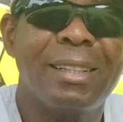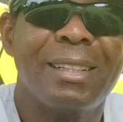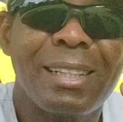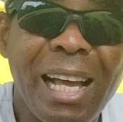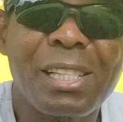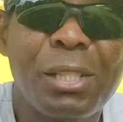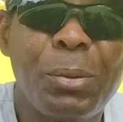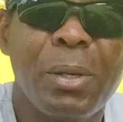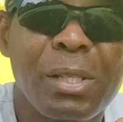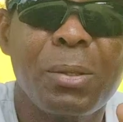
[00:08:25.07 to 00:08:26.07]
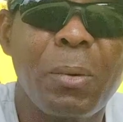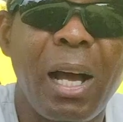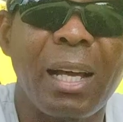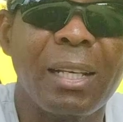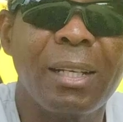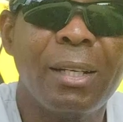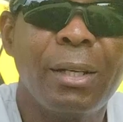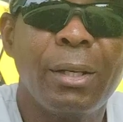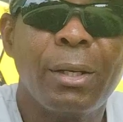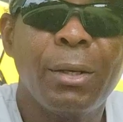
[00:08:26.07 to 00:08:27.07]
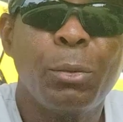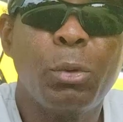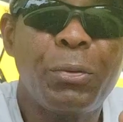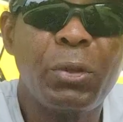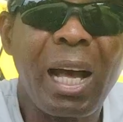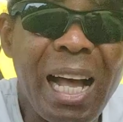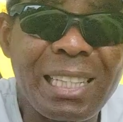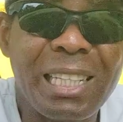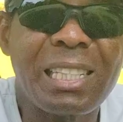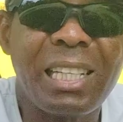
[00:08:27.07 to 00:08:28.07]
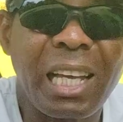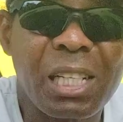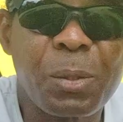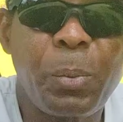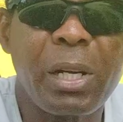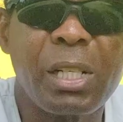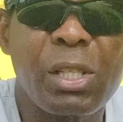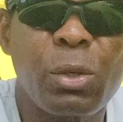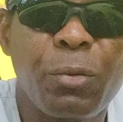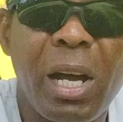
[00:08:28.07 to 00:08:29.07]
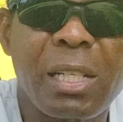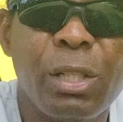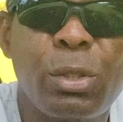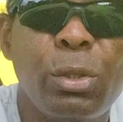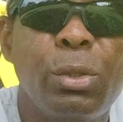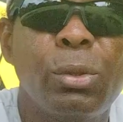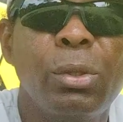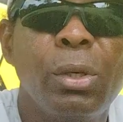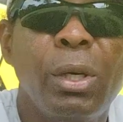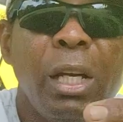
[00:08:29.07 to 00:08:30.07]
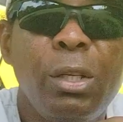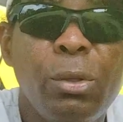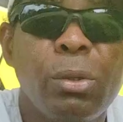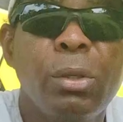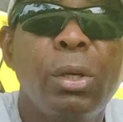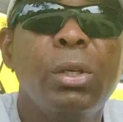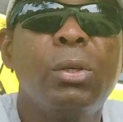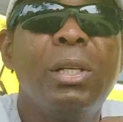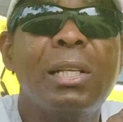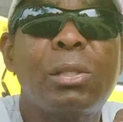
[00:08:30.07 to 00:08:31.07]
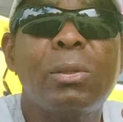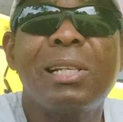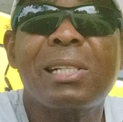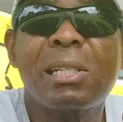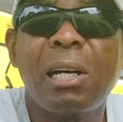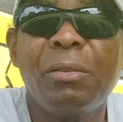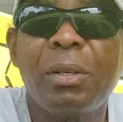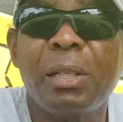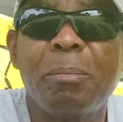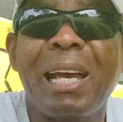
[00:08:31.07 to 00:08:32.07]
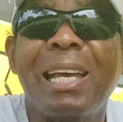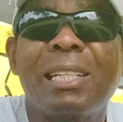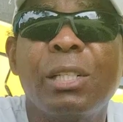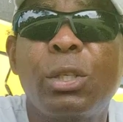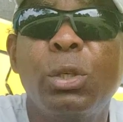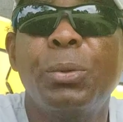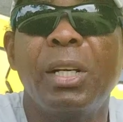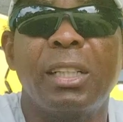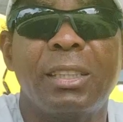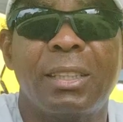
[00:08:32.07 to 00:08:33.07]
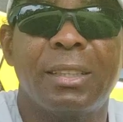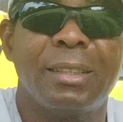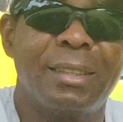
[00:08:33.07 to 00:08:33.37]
That's the reason why. With the artistic expressions you've got in you, you need to discover it by getting curious.